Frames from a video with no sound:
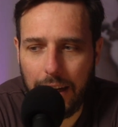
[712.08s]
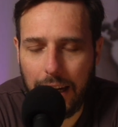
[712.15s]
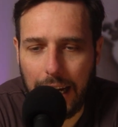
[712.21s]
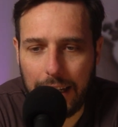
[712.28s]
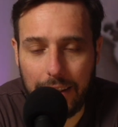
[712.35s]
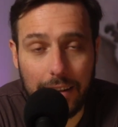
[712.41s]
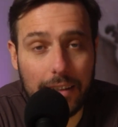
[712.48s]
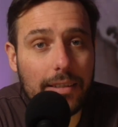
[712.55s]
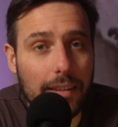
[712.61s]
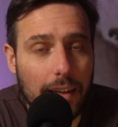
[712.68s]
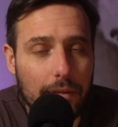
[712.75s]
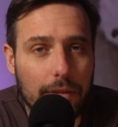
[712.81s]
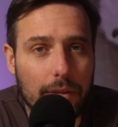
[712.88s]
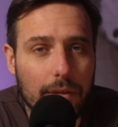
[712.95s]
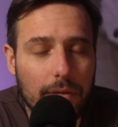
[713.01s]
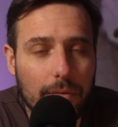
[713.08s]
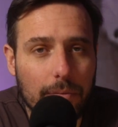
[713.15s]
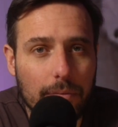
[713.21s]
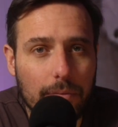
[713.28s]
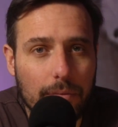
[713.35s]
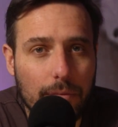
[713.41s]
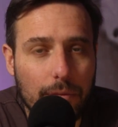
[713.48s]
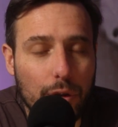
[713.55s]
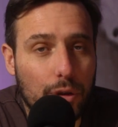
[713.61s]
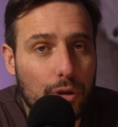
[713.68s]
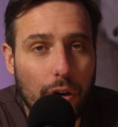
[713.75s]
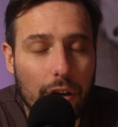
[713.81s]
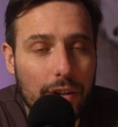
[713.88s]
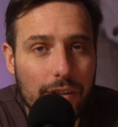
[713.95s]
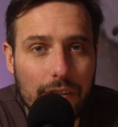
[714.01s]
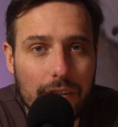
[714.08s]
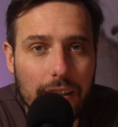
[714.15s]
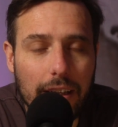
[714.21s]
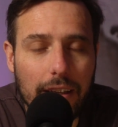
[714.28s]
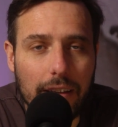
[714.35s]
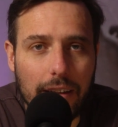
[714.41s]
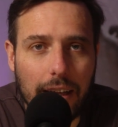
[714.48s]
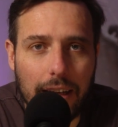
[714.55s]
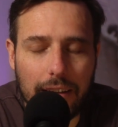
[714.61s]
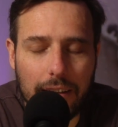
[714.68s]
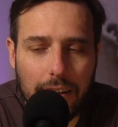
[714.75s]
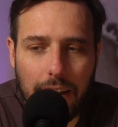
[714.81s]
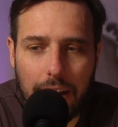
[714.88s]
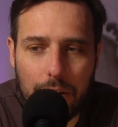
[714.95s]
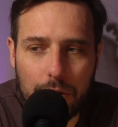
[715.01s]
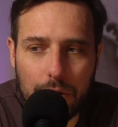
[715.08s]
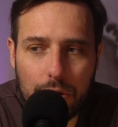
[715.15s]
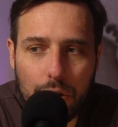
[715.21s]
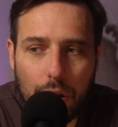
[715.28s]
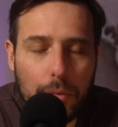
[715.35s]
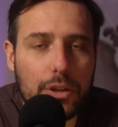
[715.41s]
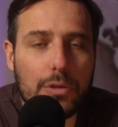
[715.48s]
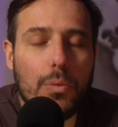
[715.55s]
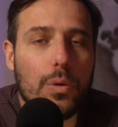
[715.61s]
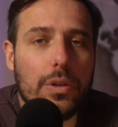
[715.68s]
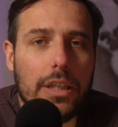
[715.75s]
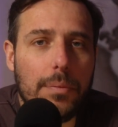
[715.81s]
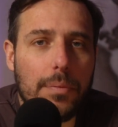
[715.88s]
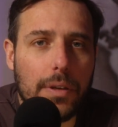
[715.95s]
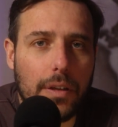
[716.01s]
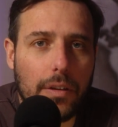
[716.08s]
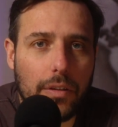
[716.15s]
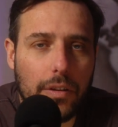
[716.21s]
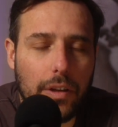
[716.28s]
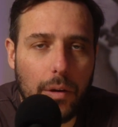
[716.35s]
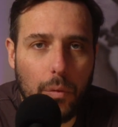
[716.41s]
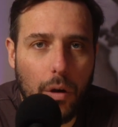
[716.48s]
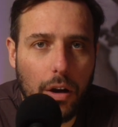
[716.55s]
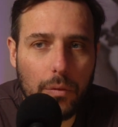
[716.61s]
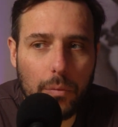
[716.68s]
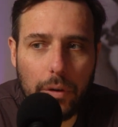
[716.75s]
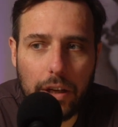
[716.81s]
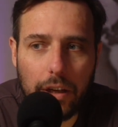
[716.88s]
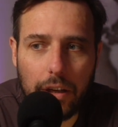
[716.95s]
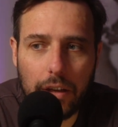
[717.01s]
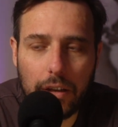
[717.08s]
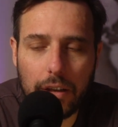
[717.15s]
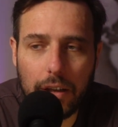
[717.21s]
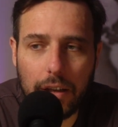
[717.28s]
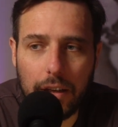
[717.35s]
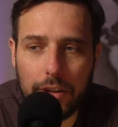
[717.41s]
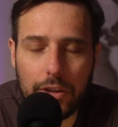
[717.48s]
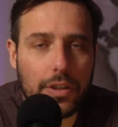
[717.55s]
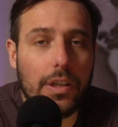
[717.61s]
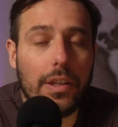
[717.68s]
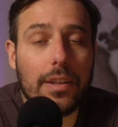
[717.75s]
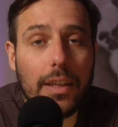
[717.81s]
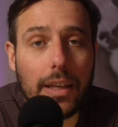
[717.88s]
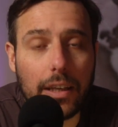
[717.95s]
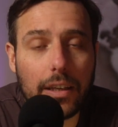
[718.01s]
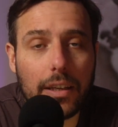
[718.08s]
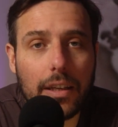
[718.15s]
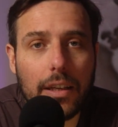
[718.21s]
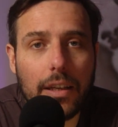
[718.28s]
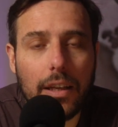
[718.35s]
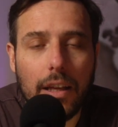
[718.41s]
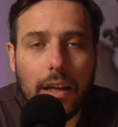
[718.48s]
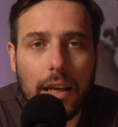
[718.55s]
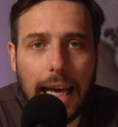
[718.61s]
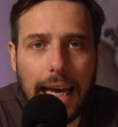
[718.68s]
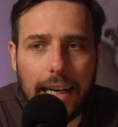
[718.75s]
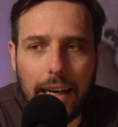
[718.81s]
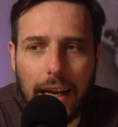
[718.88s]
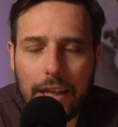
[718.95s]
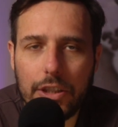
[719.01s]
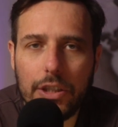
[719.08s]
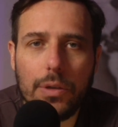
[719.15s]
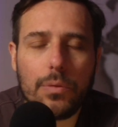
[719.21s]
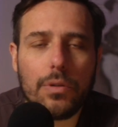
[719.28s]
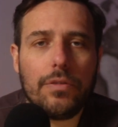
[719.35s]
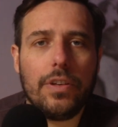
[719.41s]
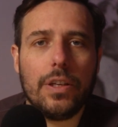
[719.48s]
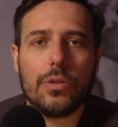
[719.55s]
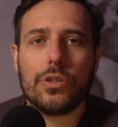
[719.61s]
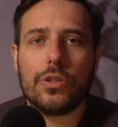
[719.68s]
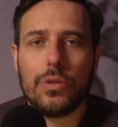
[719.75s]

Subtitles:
at this level, you start to see that there is so much more deeper than what we initially think. And it actually reveals